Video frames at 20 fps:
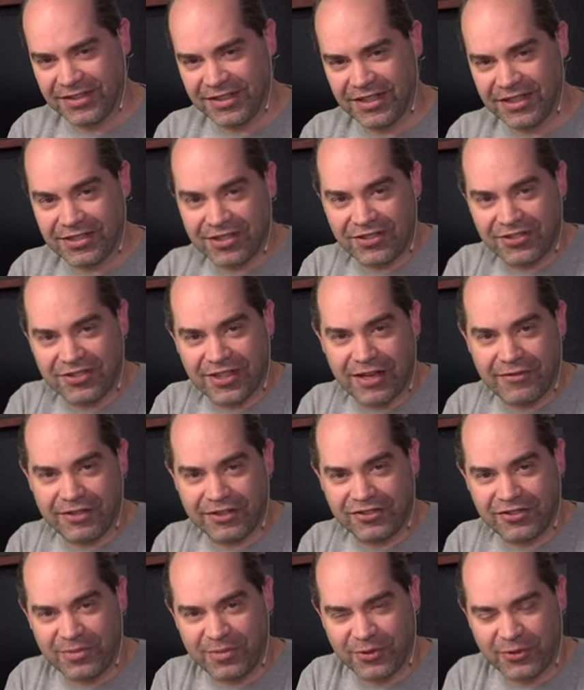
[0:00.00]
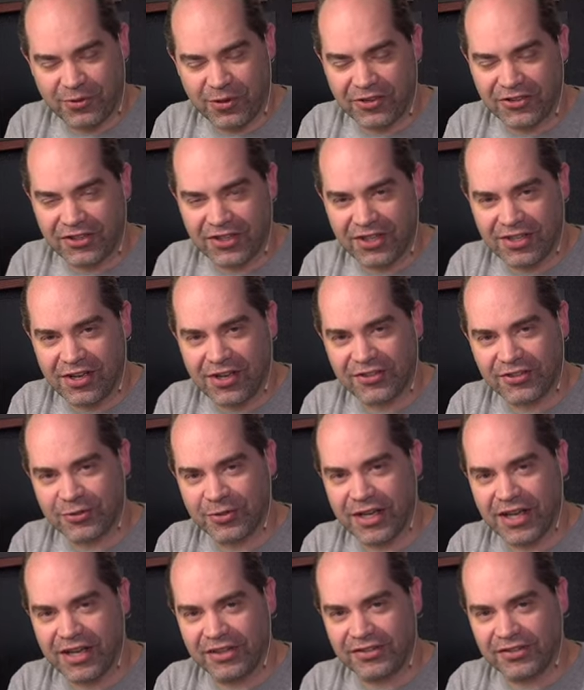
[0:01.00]
in addition to having SuperSource, it also
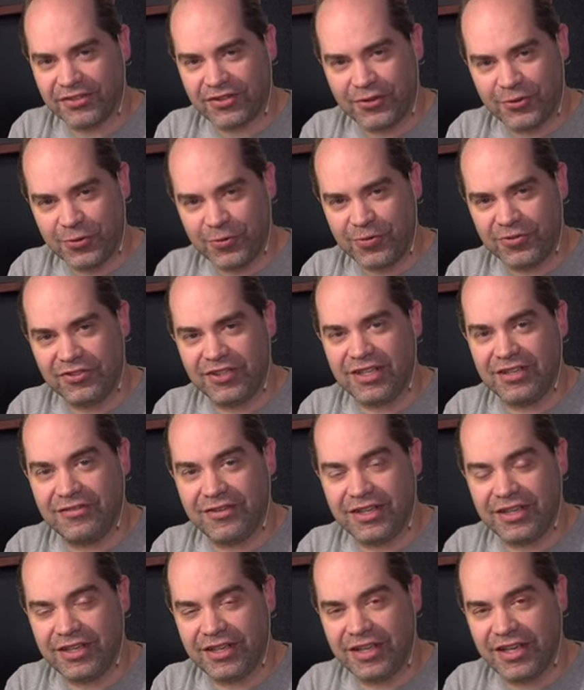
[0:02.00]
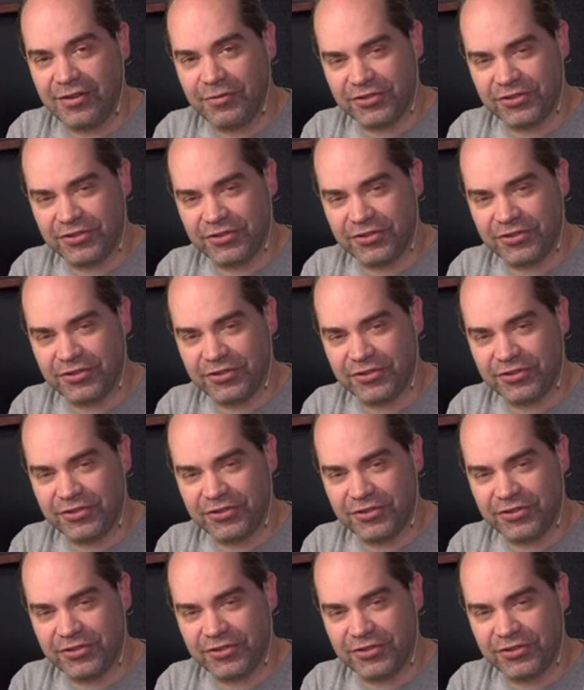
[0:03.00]
has two D V E,